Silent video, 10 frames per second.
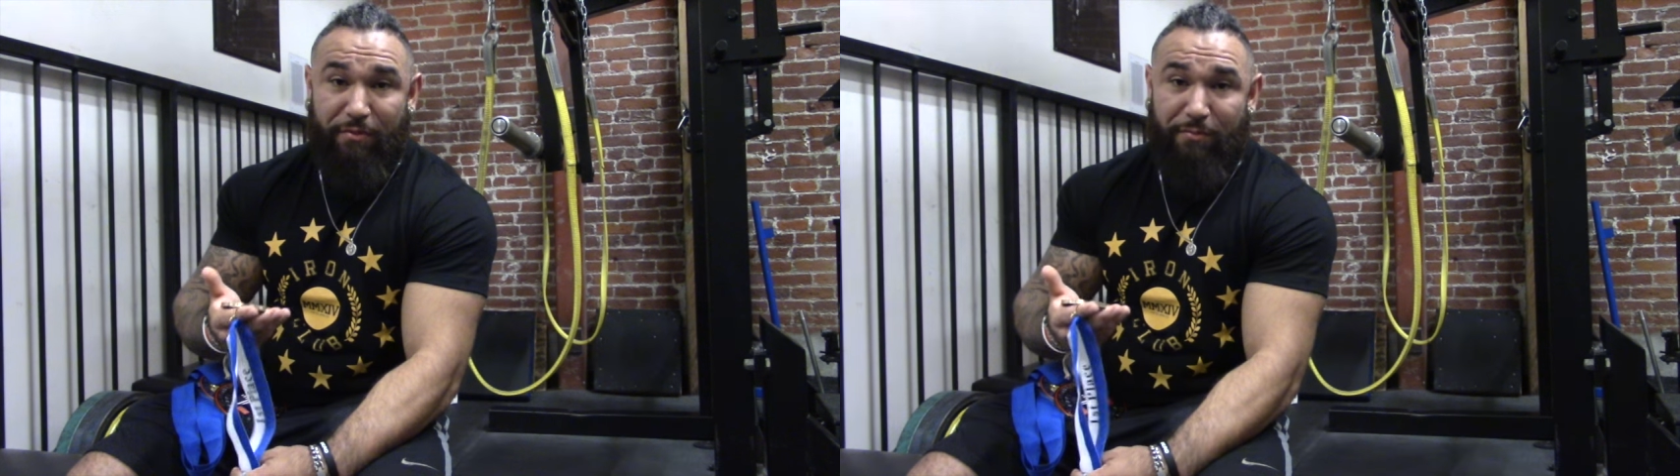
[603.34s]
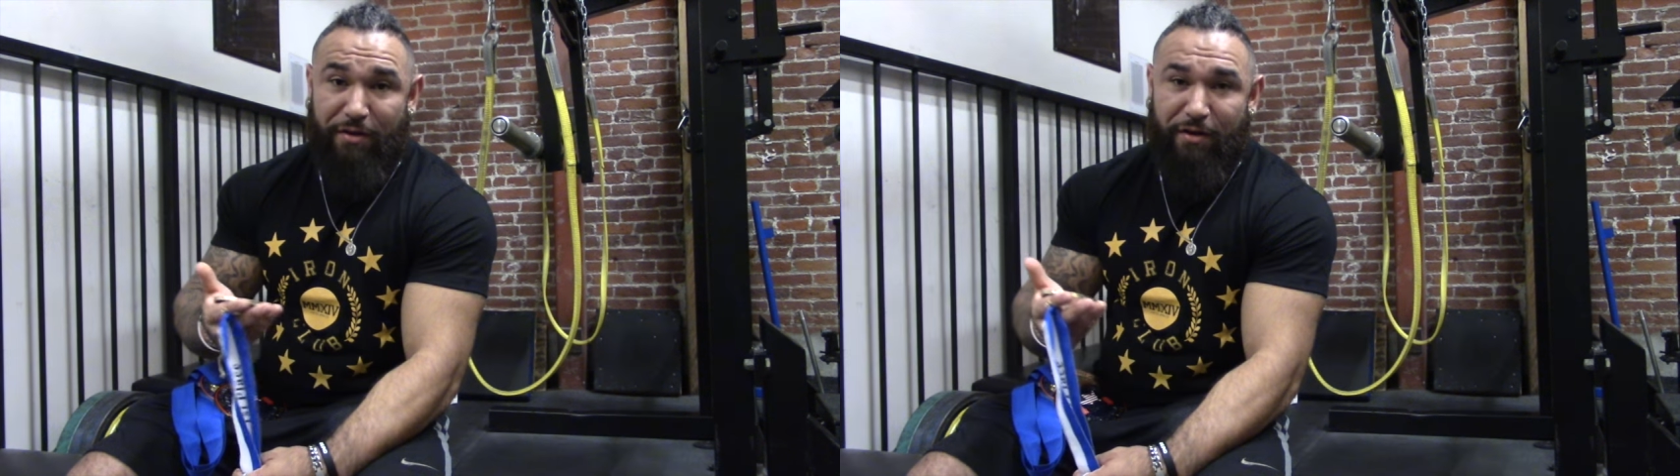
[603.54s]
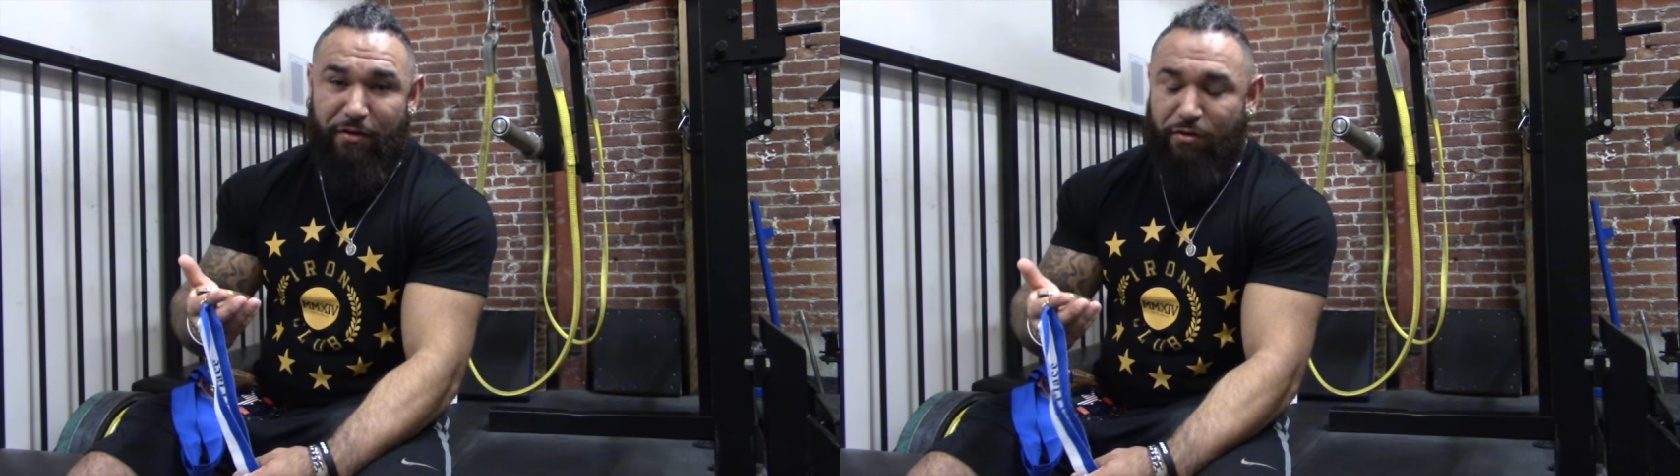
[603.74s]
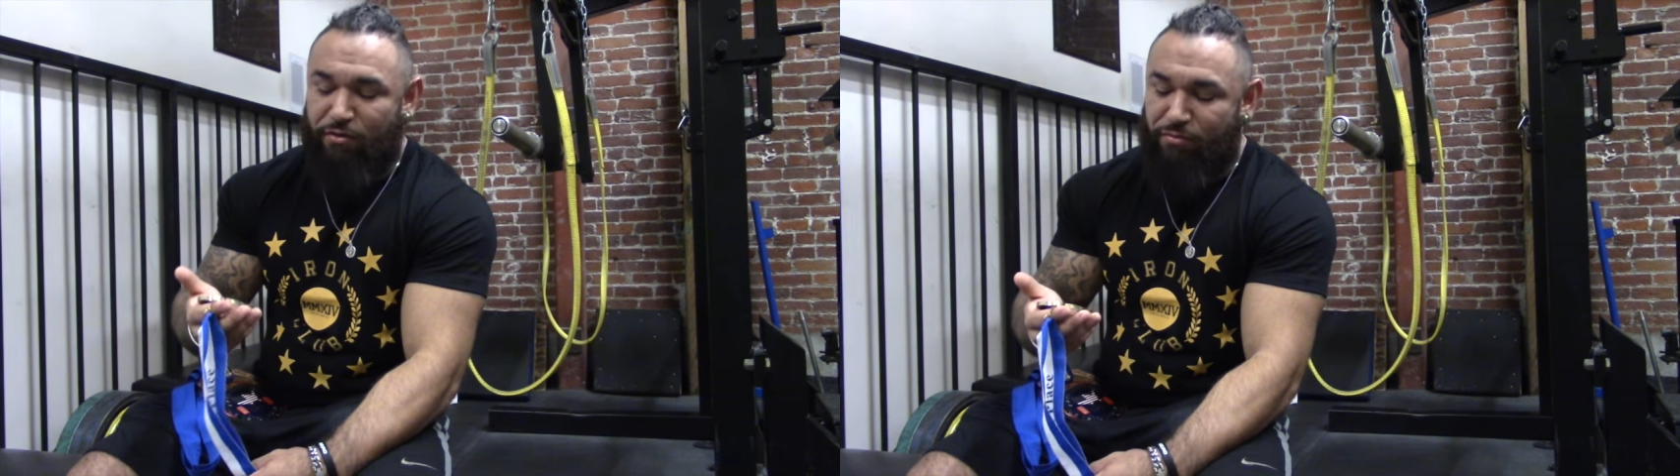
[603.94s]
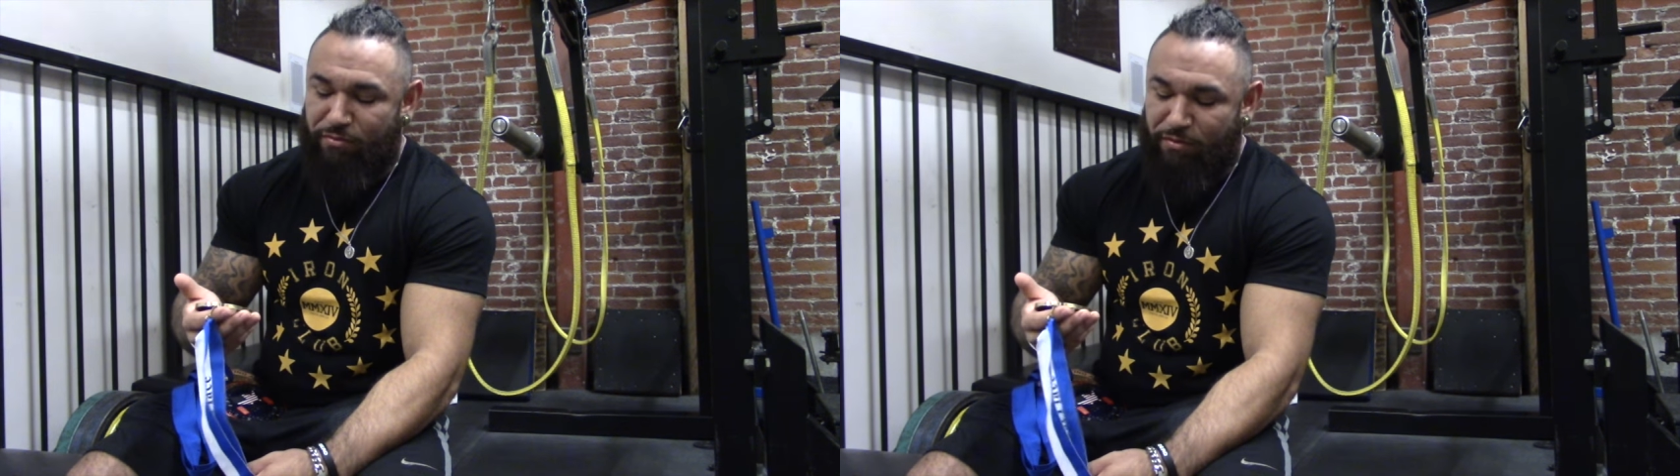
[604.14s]
meet I
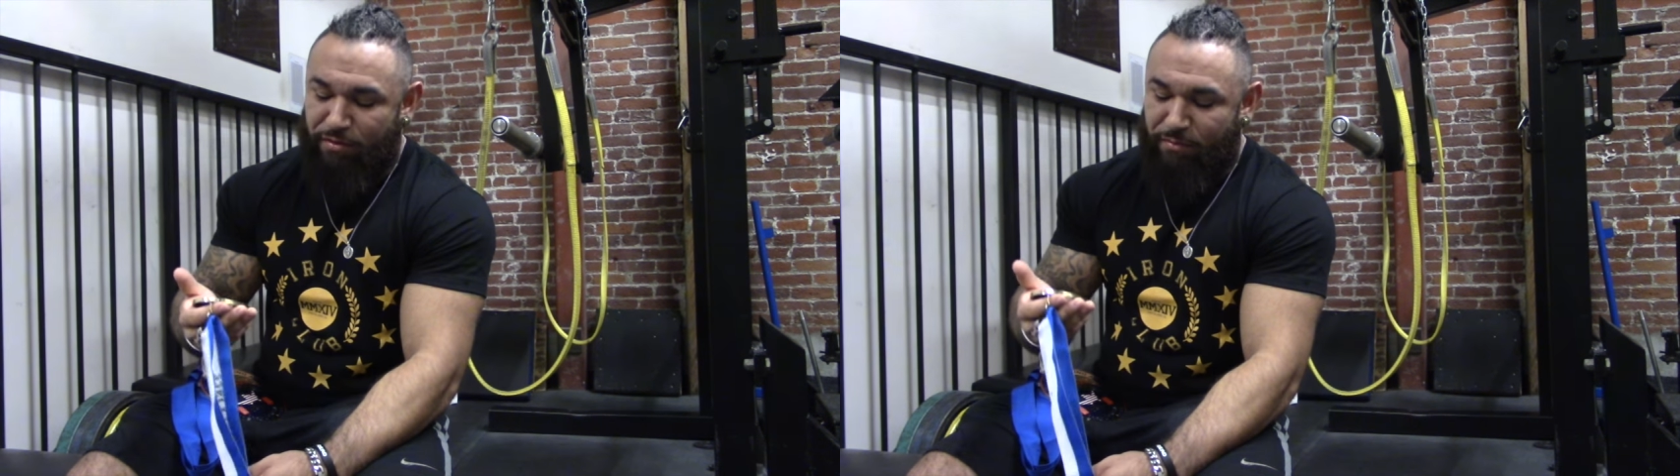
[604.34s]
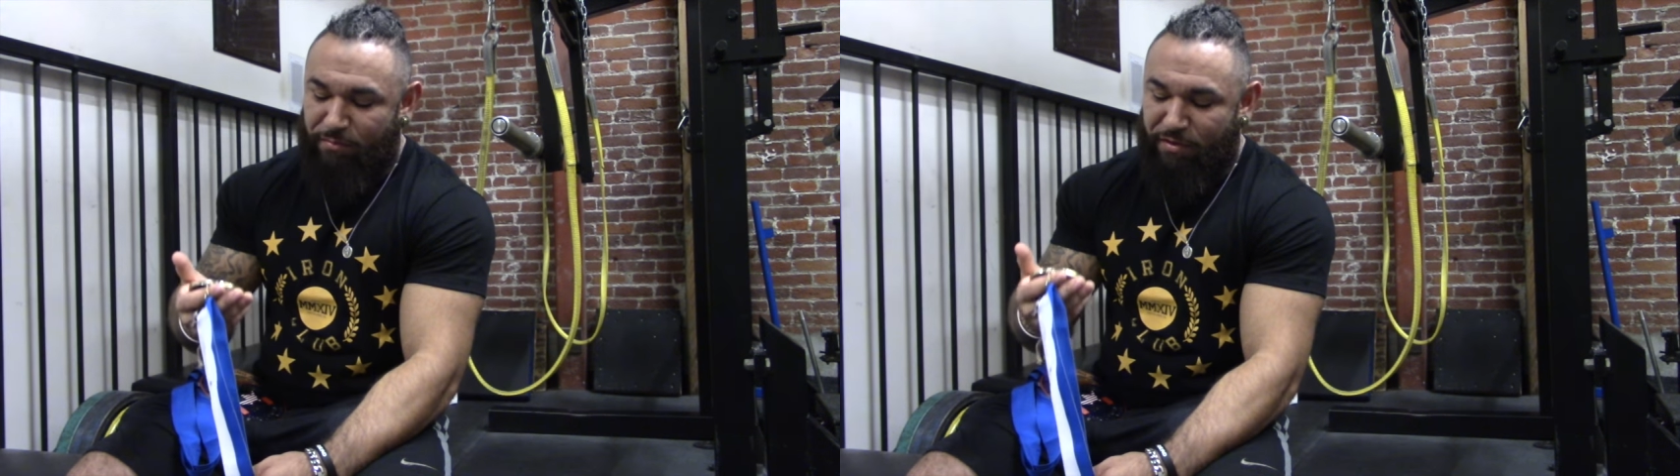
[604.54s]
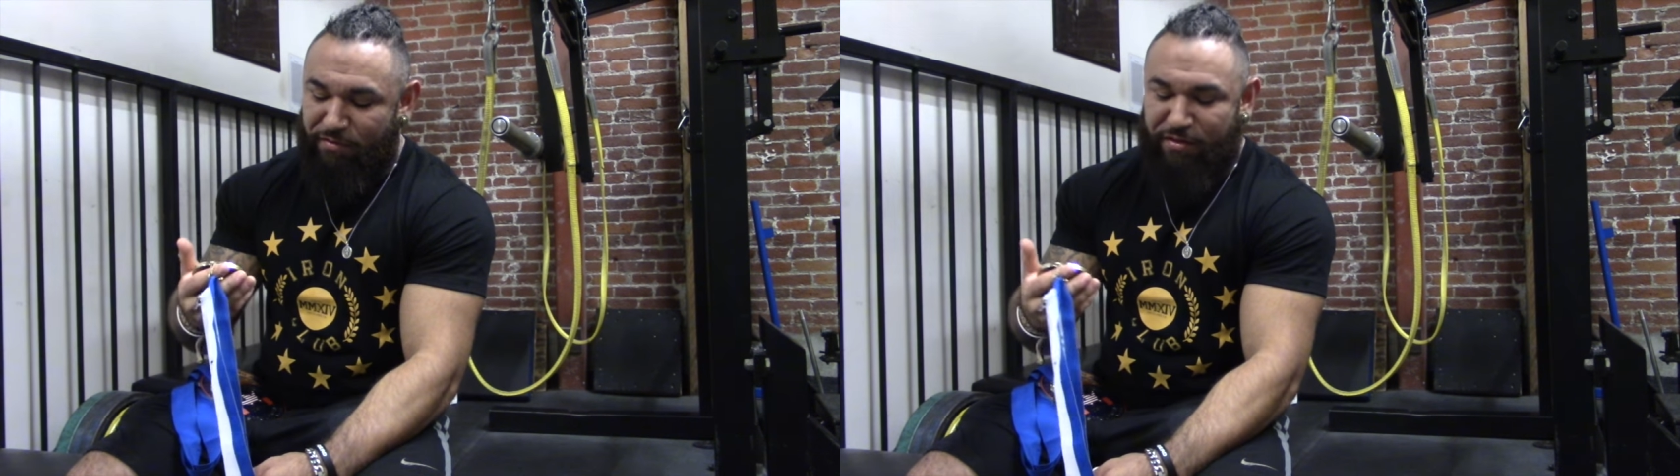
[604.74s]
go, you guys